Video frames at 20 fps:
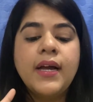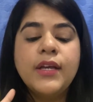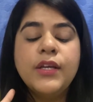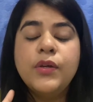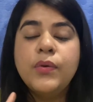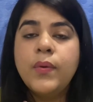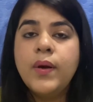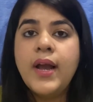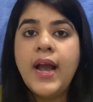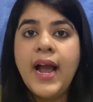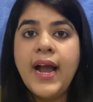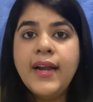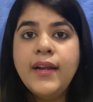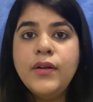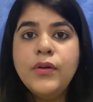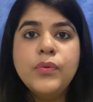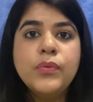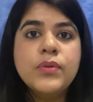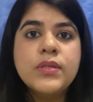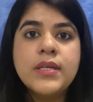You can
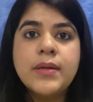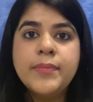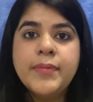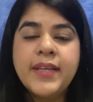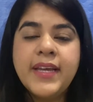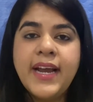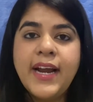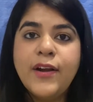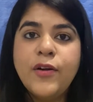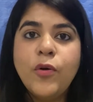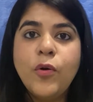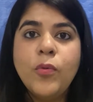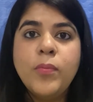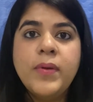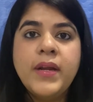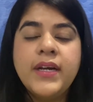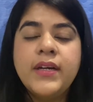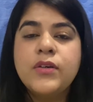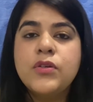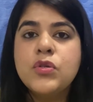do something at home
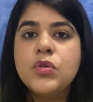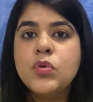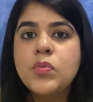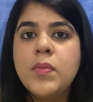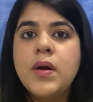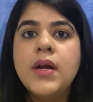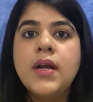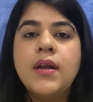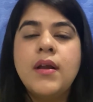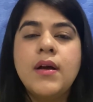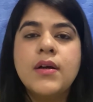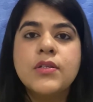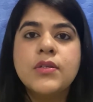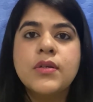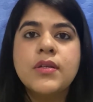like a Zumba class,